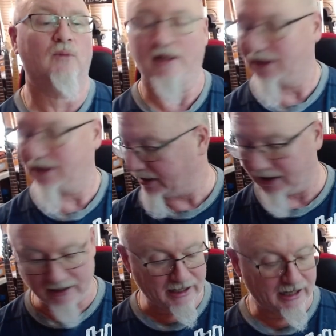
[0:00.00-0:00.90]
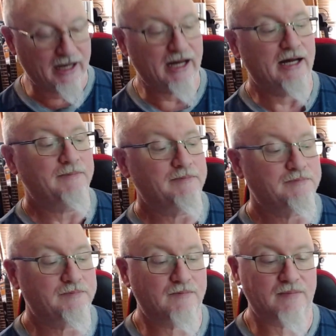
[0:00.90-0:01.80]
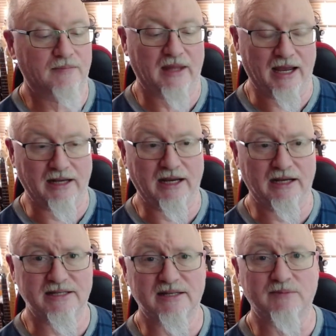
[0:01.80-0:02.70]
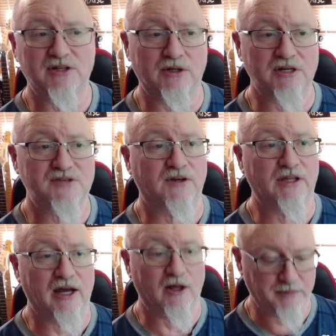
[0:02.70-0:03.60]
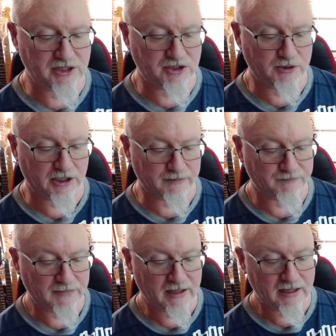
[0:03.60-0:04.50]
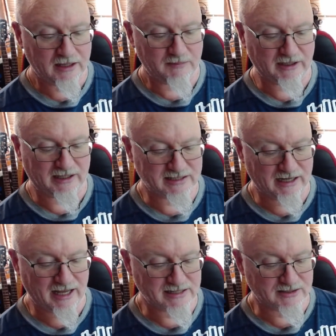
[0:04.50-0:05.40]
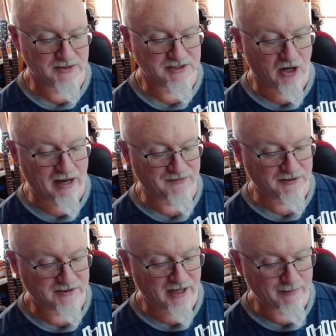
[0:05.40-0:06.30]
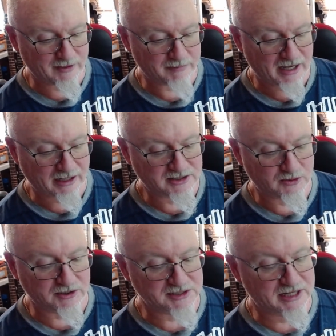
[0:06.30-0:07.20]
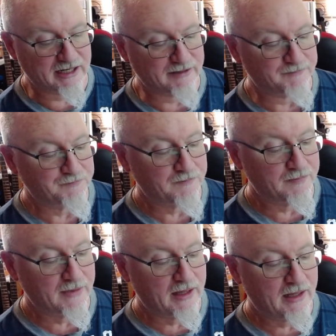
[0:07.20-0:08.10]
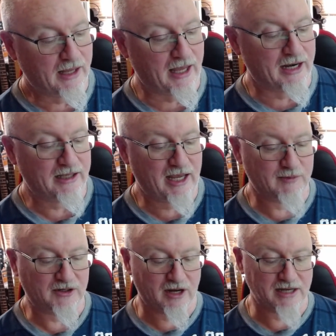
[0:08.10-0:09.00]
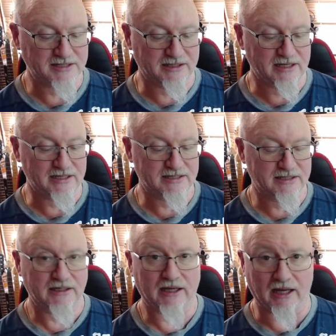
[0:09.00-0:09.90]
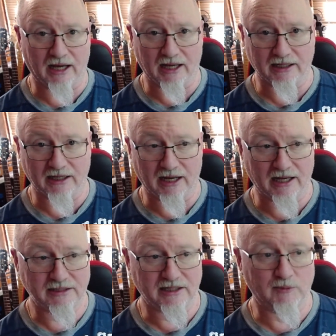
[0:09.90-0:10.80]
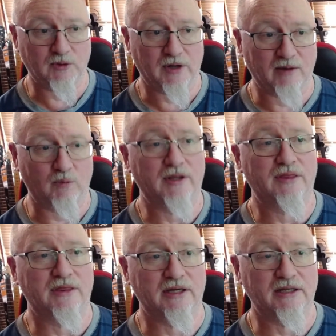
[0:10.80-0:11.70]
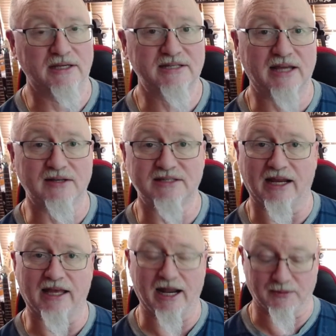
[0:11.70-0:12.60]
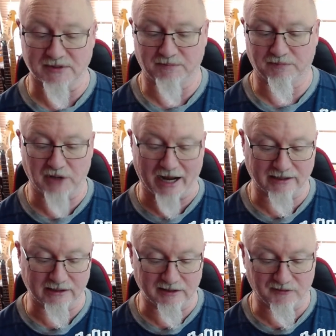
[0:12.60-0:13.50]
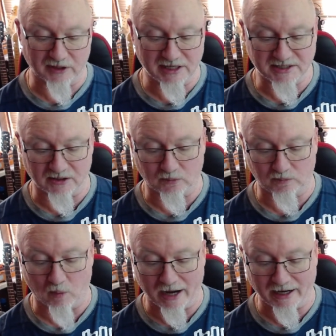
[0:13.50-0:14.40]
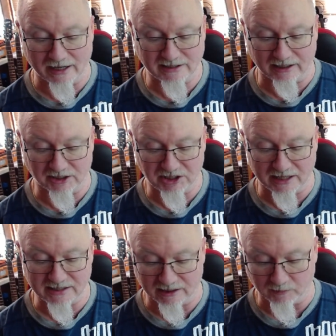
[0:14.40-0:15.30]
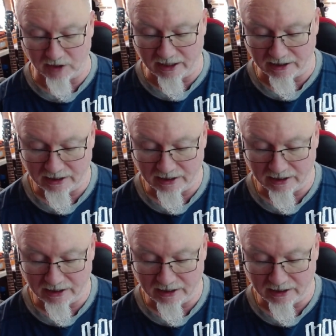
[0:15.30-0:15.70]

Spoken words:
one thing, I needed some tuners for the LP Junior because it has those awful Diamondback tuners on it. And I came across these on Temu, and with the discounts that I got, it was practically free, so why not take a chance on them, right?